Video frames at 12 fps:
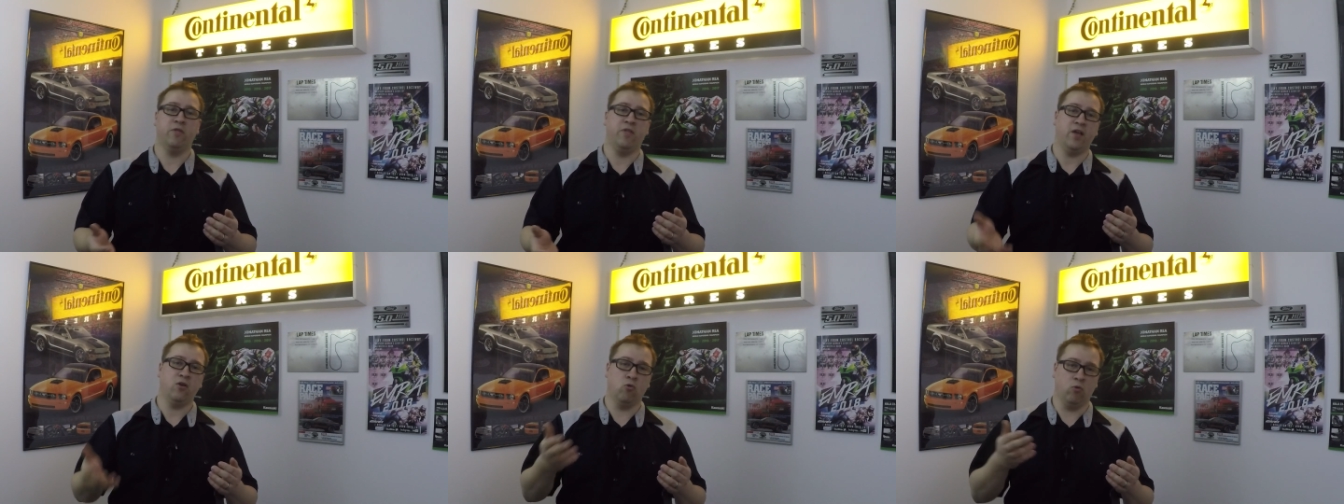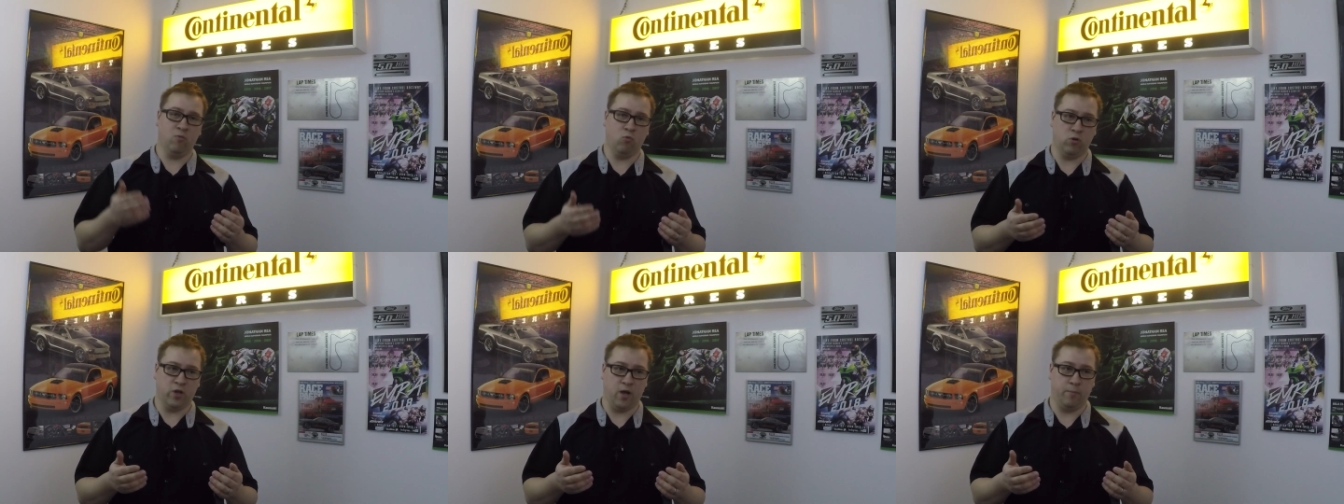then coolant
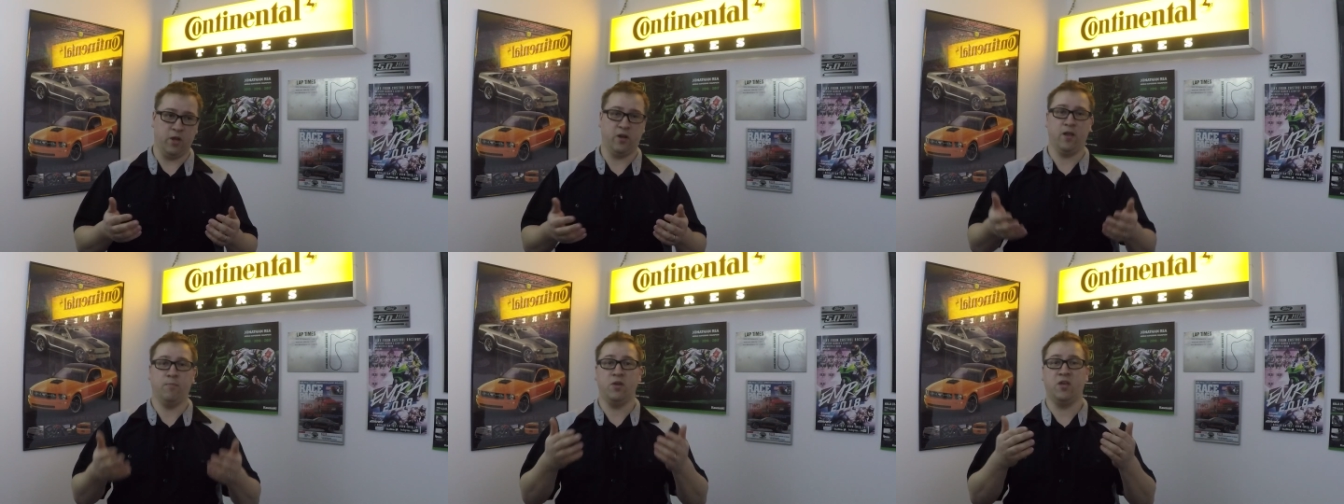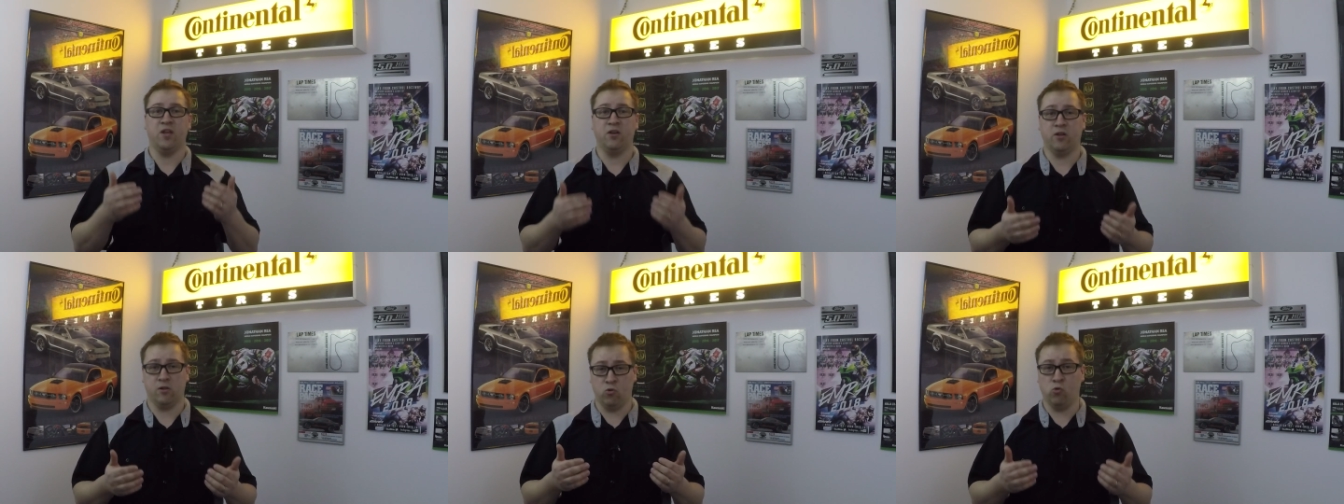will come in and begin
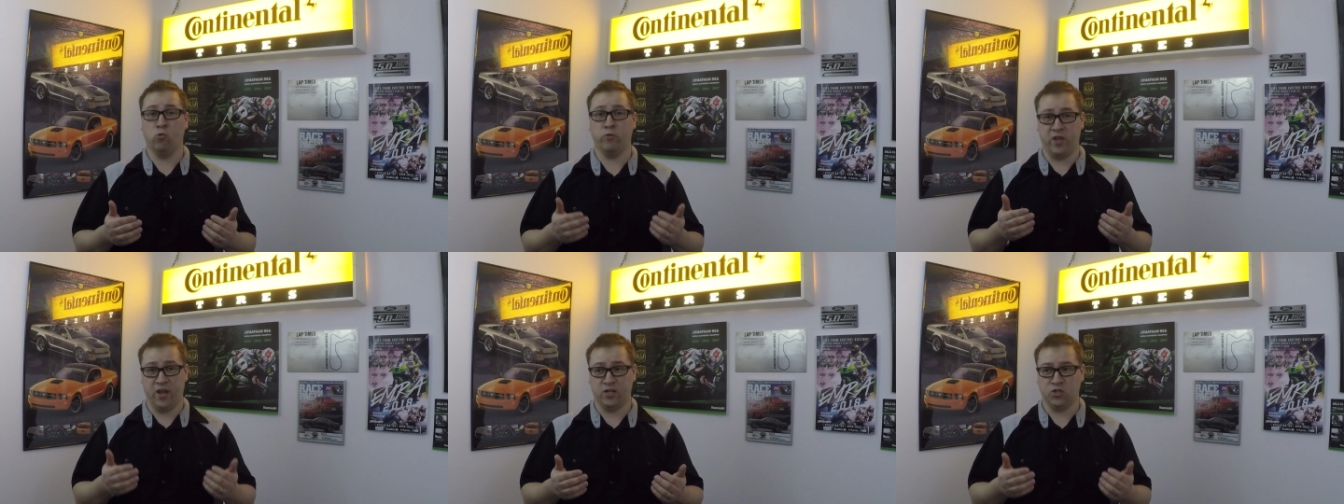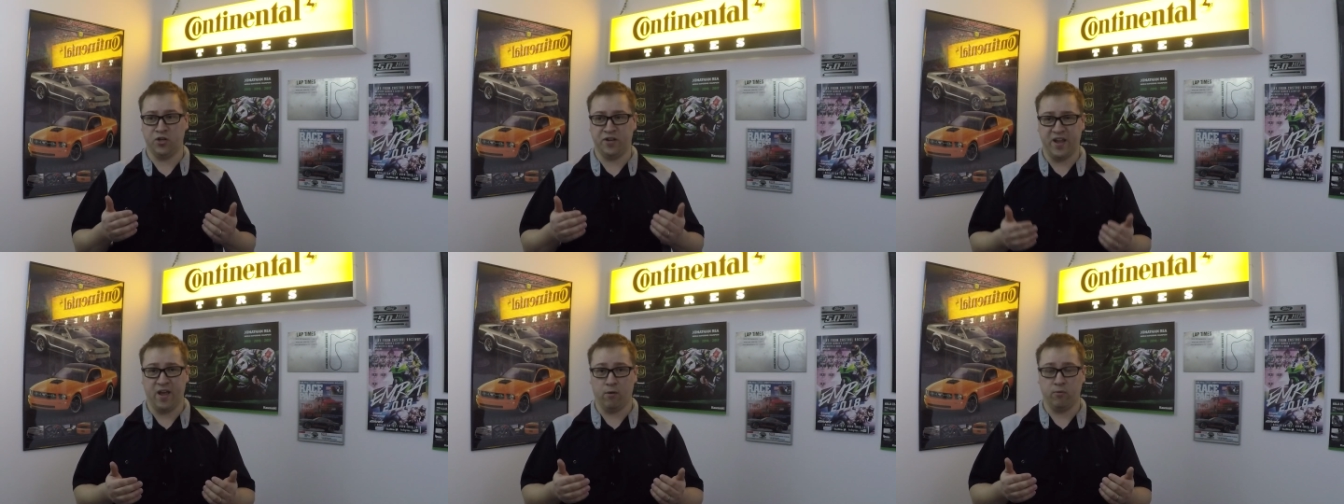to cool the engine
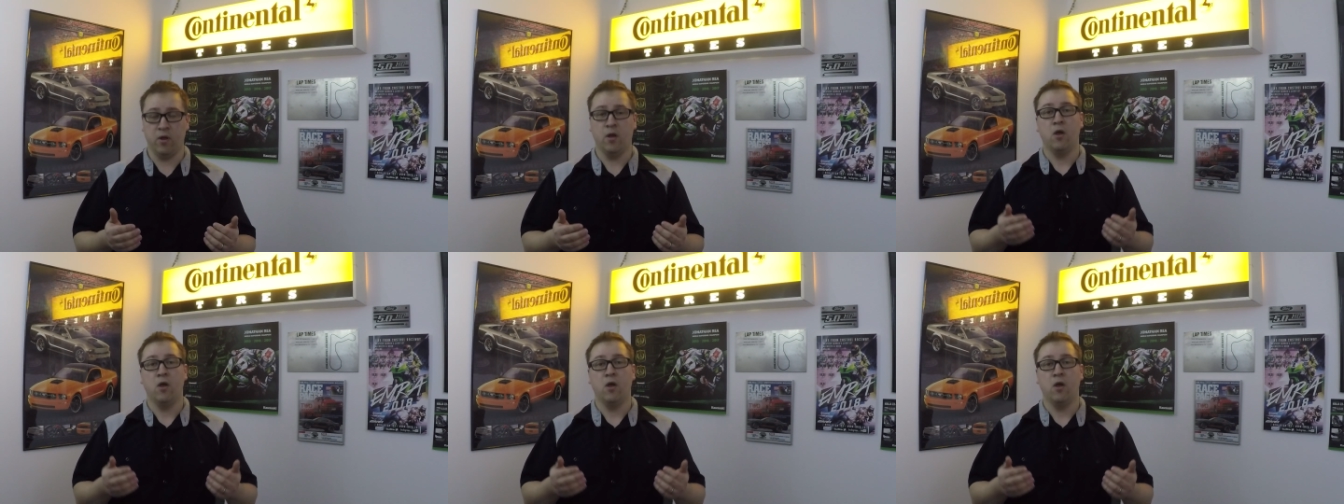down.